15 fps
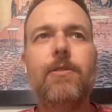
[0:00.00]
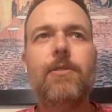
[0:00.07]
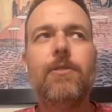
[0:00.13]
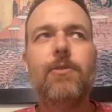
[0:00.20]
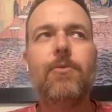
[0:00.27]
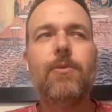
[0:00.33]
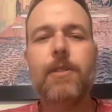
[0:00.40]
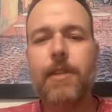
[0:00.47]

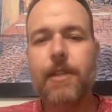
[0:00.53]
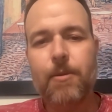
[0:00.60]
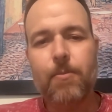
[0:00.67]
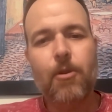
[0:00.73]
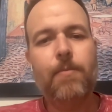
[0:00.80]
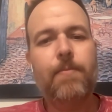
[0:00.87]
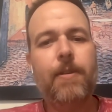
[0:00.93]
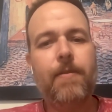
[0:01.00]
"You released
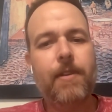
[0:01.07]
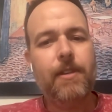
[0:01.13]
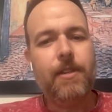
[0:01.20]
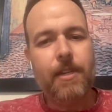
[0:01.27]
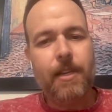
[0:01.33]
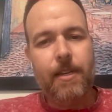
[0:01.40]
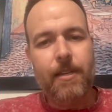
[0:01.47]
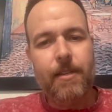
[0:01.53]
more
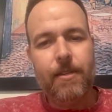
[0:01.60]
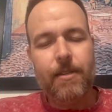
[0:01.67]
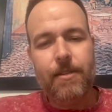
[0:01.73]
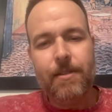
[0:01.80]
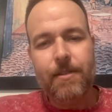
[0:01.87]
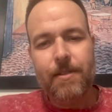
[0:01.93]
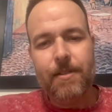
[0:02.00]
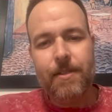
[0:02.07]

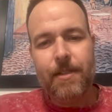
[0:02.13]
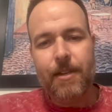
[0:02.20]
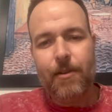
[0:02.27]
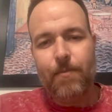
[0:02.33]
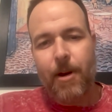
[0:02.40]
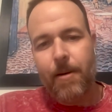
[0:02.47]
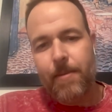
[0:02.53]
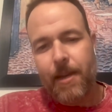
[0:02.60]
PVCs than you
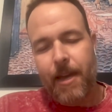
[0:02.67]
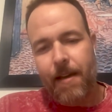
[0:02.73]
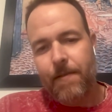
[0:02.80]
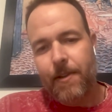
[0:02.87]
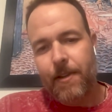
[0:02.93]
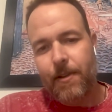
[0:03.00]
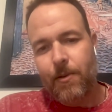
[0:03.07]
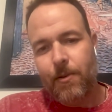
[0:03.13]
probably
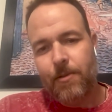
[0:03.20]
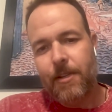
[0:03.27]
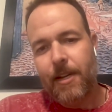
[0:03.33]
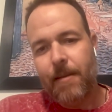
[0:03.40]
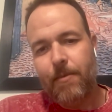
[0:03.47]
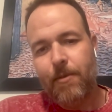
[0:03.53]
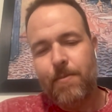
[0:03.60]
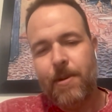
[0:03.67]
have in the whole
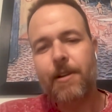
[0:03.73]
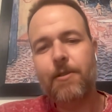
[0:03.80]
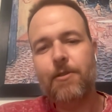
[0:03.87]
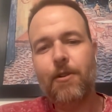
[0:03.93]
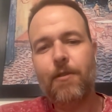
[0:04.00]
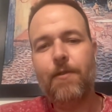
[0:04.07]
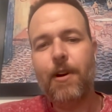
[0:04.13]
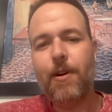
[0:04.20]
time you've been here
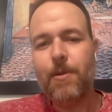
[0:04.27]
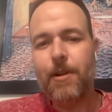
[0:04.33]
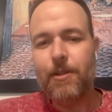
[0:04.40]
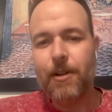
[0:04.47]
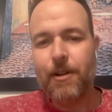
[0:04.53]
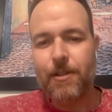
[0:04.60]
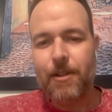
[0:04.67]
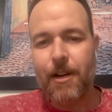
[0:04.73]
so far when you
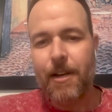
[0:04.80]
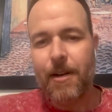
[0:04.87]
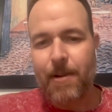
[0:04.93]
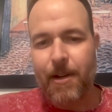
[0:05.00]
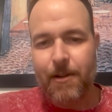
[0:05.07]
started talking about your